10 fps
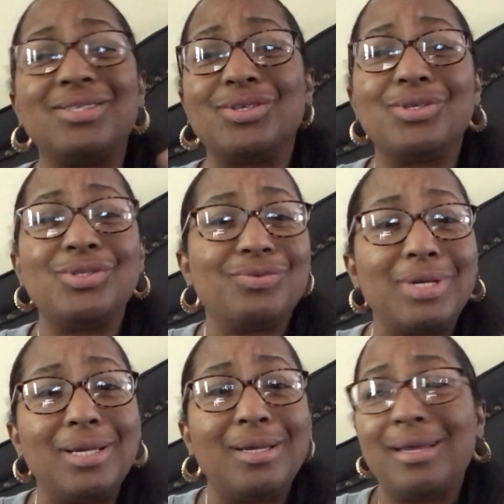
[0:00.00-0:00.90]
of
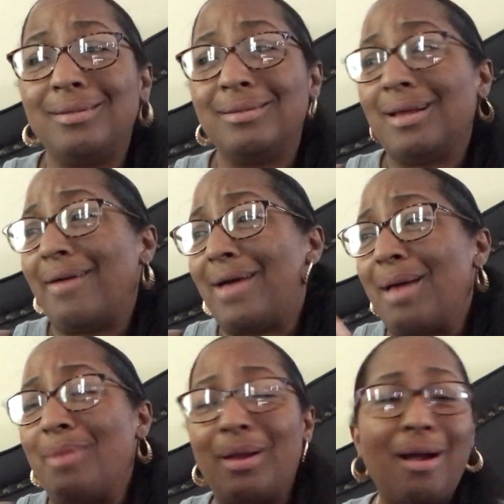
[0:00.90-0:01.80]
surgery, I've
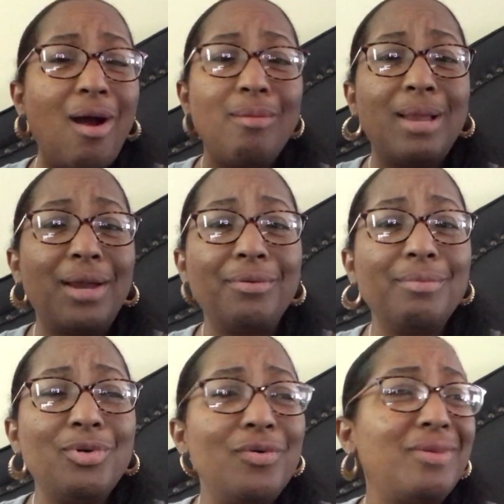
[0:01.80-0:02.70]
had my gallbladder
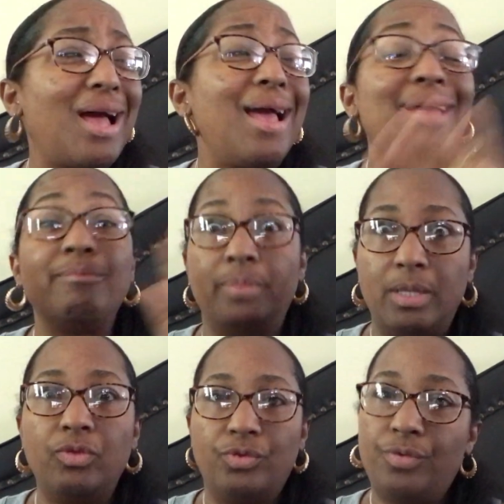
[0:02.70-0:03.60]
removed, I have
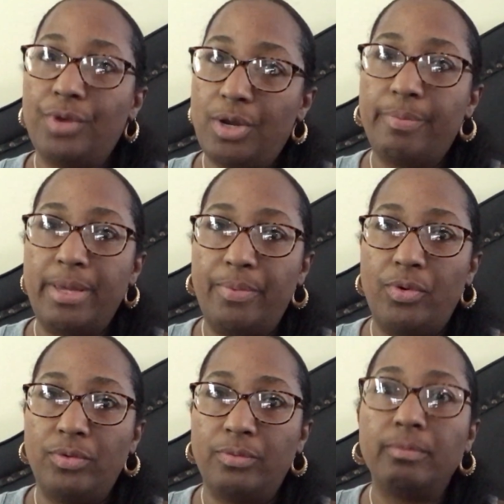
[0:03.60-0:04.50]
been through the ringer,
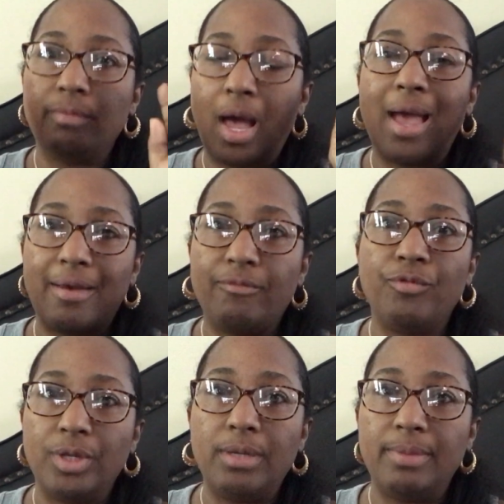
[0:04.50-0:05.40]
people. I have
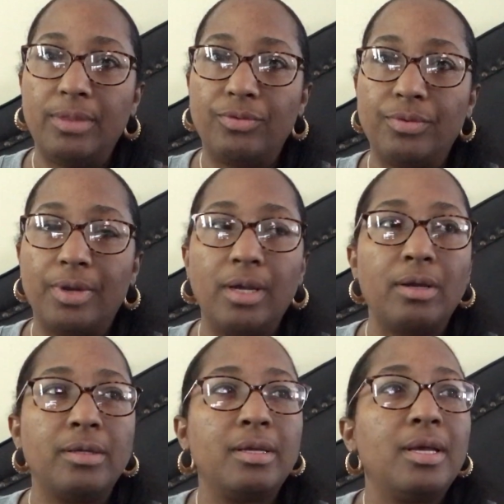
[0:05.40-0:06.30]
really been through the
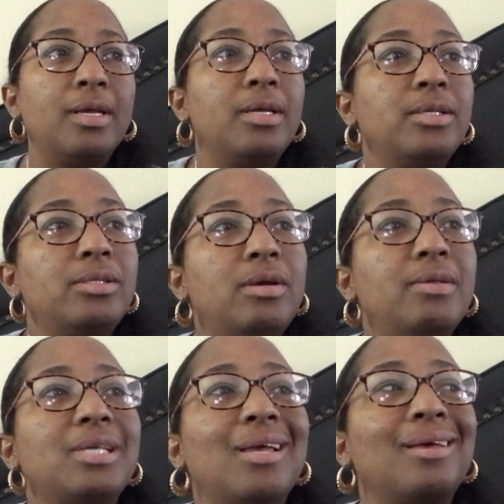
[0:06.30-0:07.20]
ringer. So I
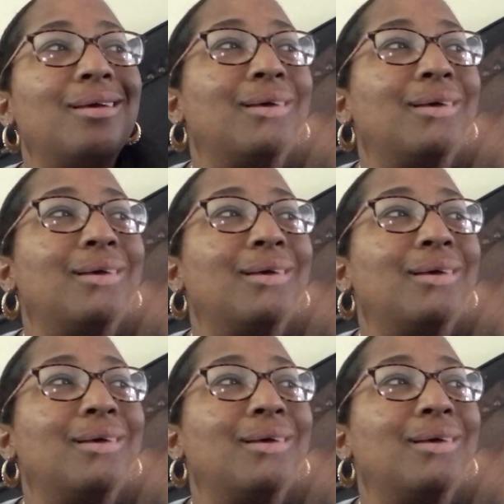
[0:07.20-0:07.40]
was like,